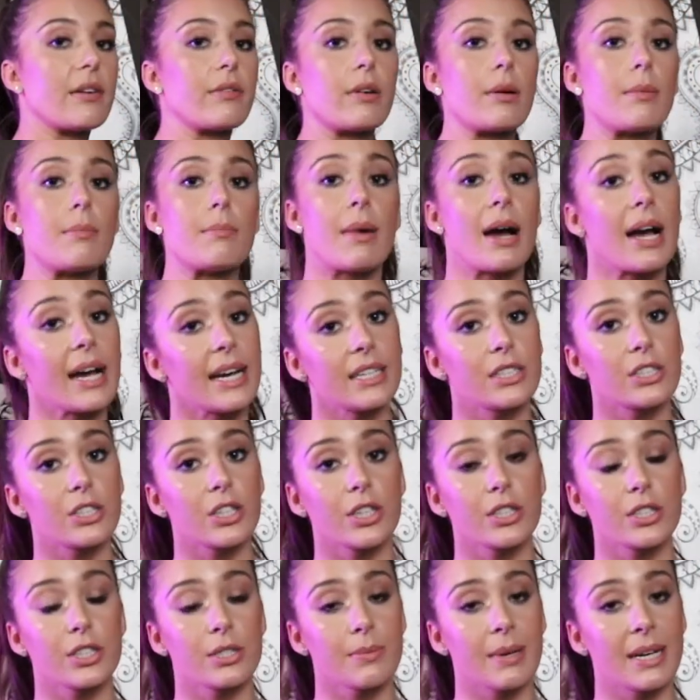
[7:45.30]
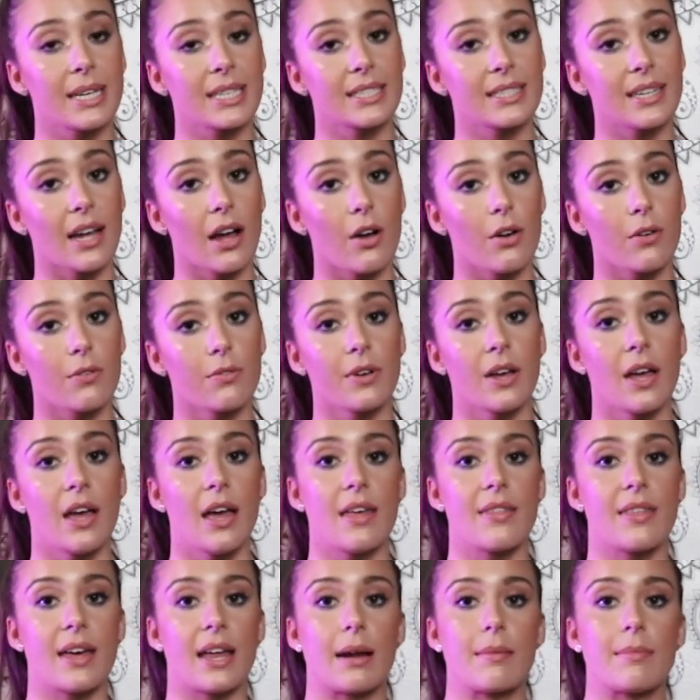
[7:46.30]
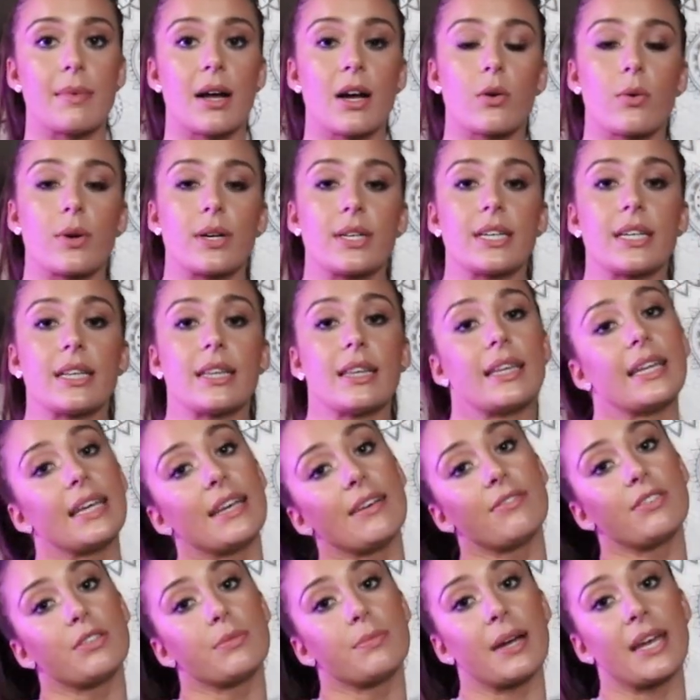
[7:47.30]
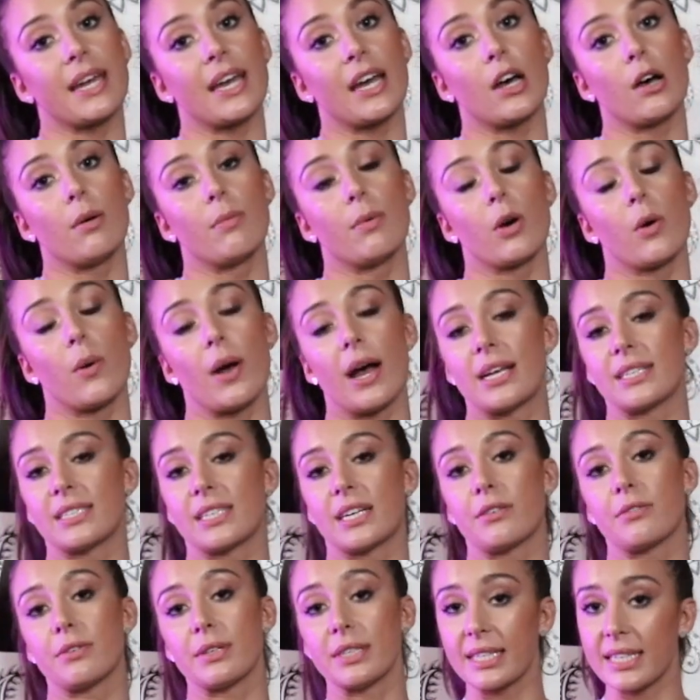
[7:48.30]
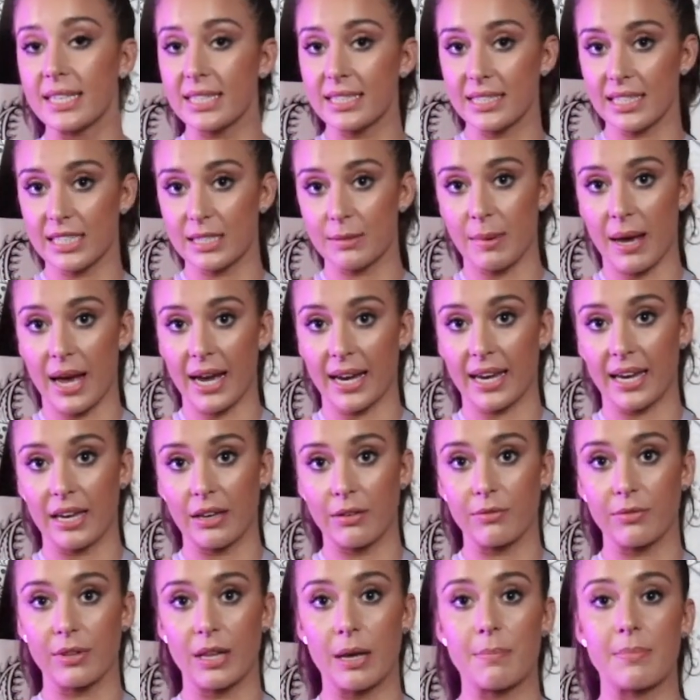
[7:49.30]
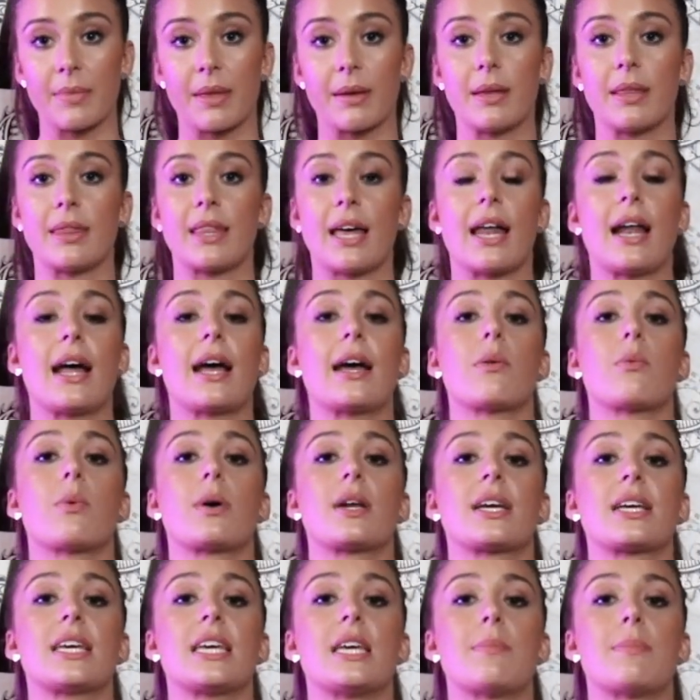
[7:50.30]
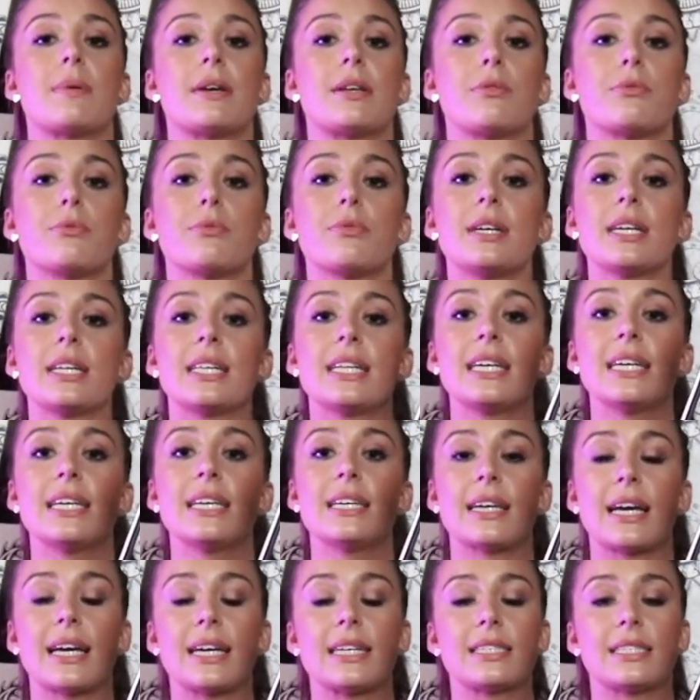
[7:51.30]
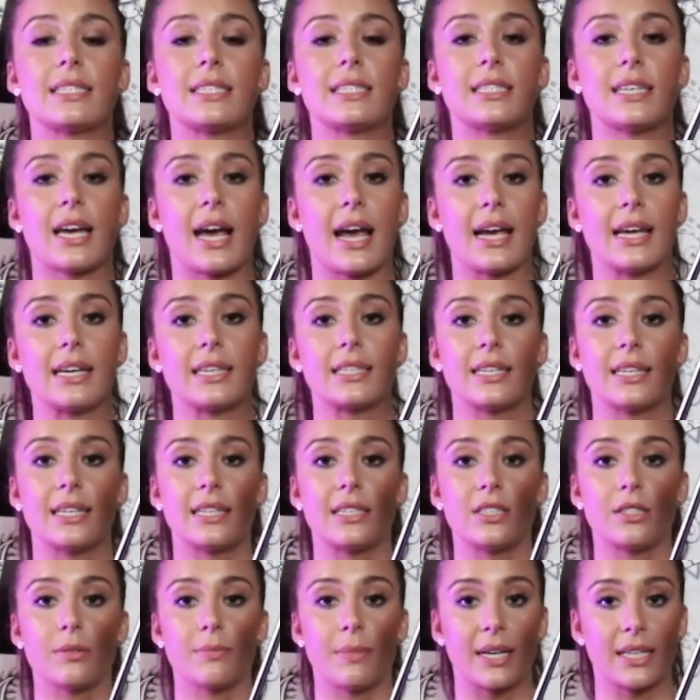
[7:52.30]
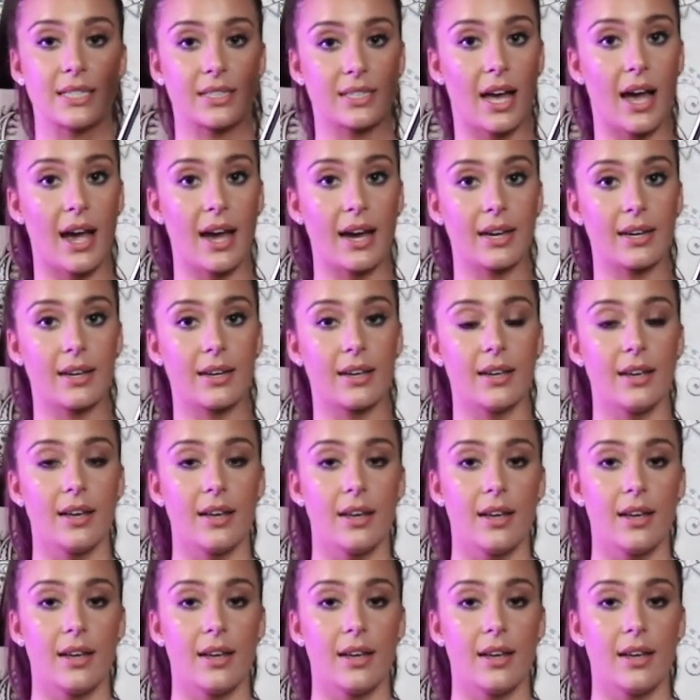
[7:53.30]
a reminder to myself that I'm not going to lift my elbow as I release this backhand flip, that I want to keep it really nice and tight into my side.